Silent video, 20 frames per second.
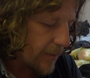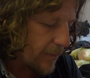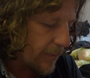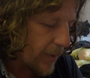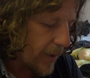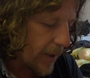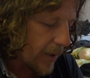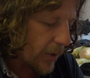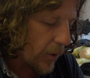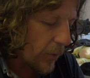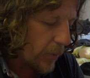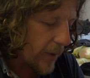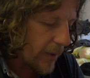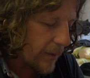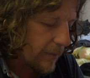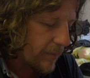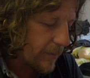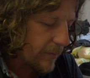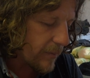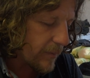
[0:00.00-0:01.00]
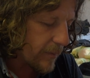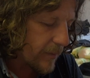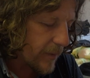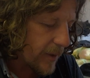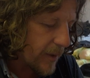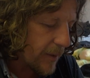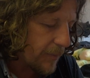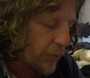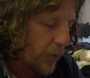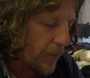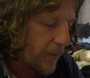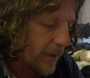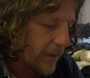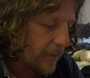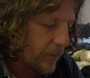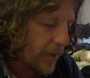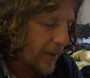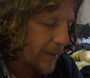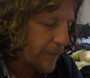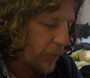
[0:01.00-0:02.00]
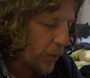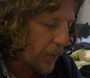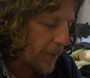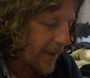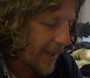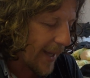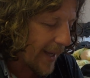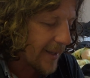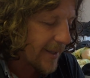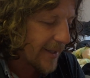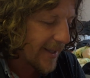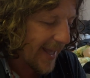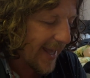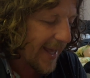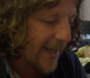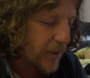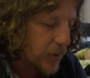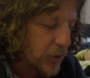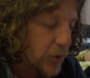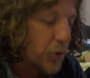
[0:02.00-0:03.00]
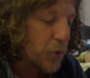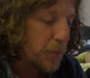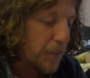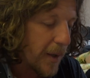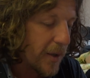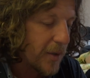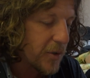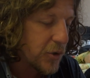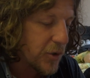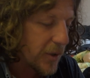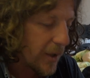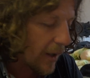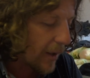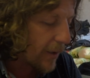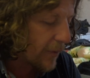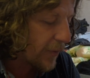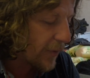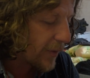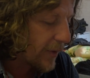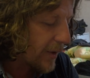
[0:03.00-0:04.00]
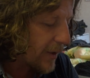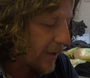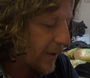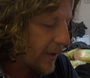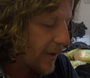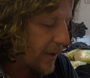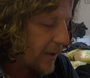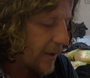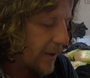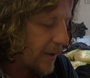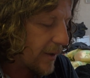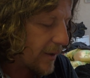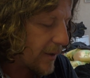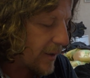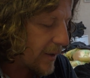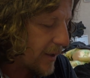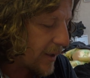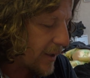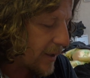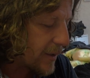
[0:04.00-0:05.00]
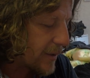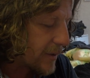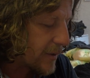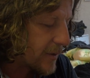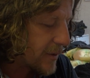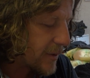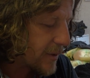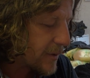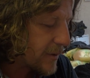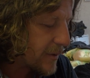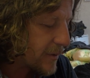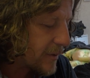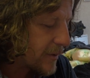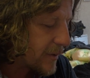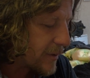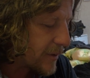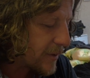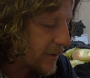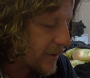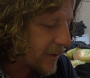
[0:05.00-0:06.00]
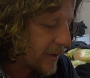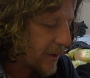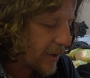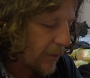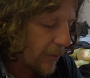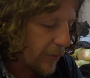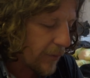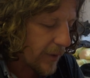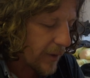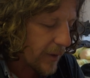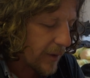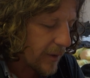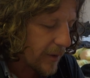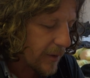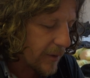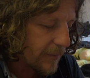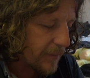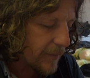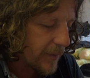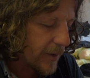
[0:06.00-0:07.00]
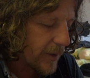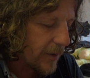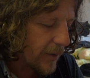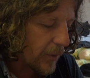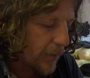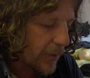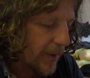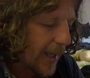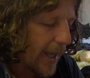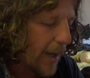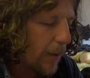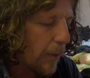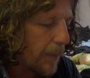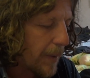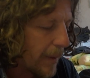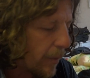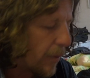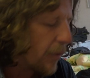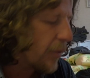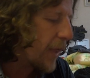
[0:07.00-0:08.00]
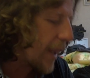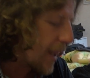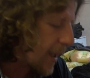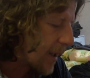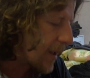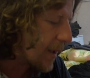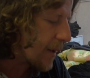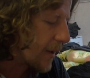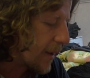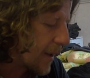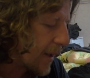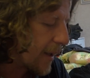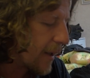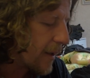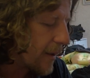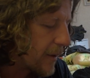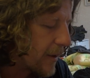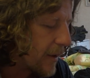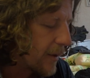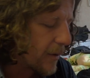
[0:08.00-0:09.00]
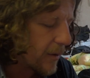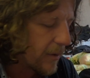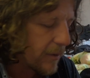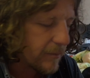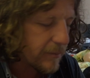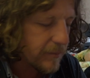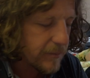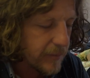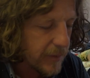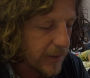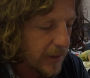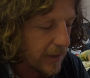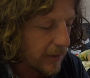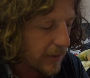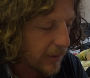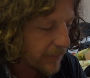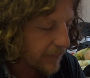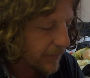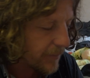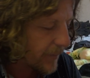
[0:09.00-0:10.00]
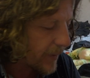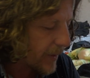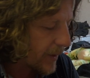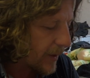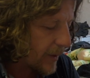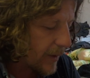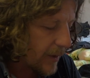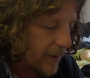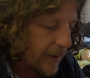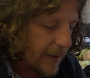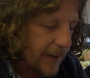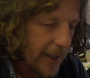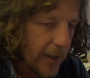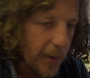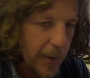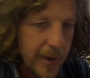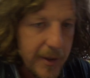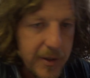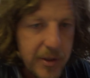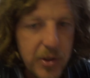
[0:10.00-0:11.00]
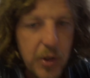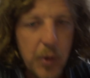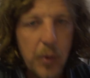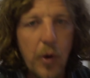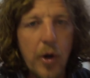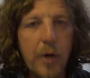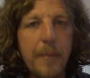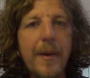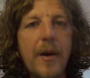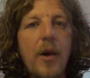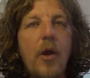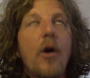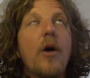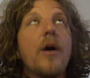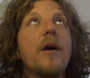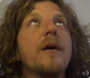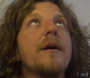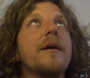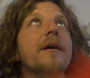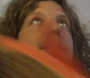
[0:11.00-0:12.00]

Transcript: But I know we probably can care too much in life. And I don't think, you know, we care what people think and care, I don't know. Anyway, this has gone on a bit long.